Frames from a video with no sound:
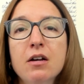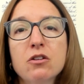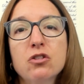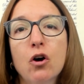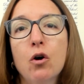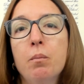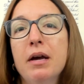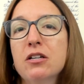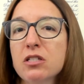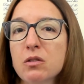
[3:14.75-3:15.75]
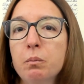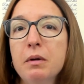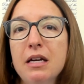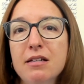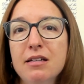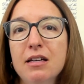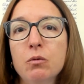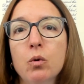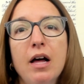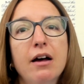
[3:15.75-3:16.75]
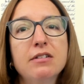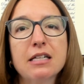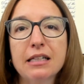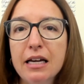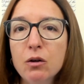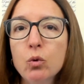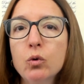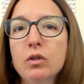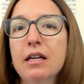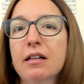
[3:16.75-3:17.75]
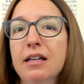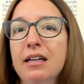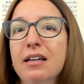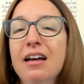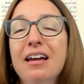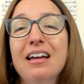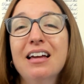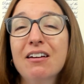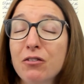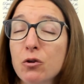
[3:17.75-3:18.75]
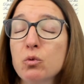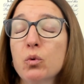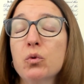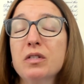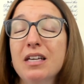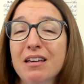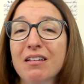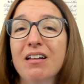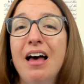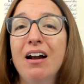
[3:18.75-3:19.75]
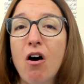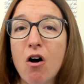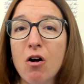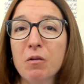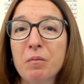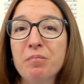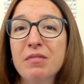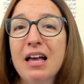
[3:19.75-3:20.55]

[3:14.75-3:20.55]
So patients with P A D will have delayed wound healing if those wounds heal at all.